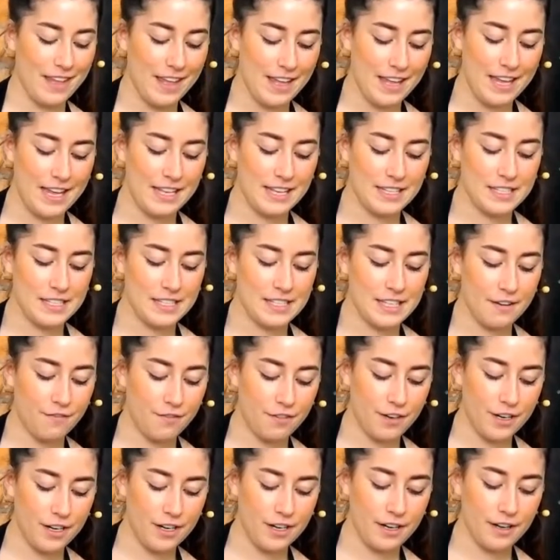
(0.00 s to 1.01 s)
It's
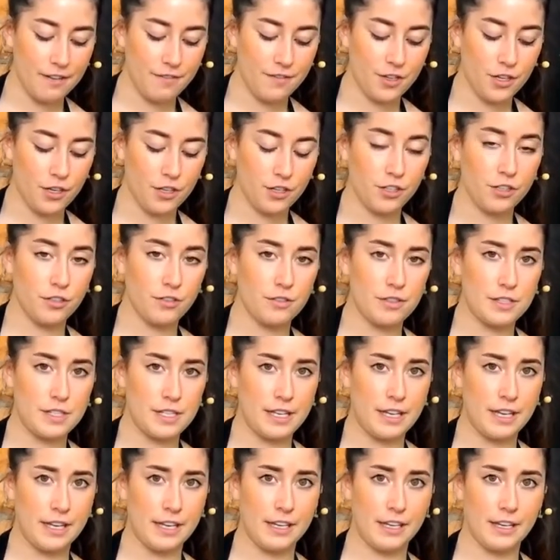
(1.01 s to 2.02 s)
different
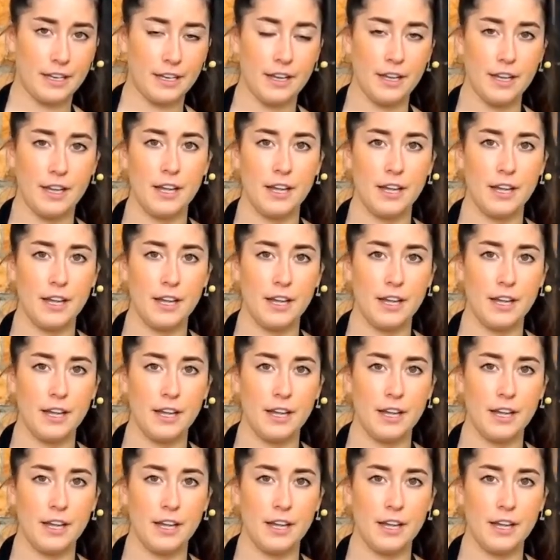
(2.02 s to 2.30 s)
using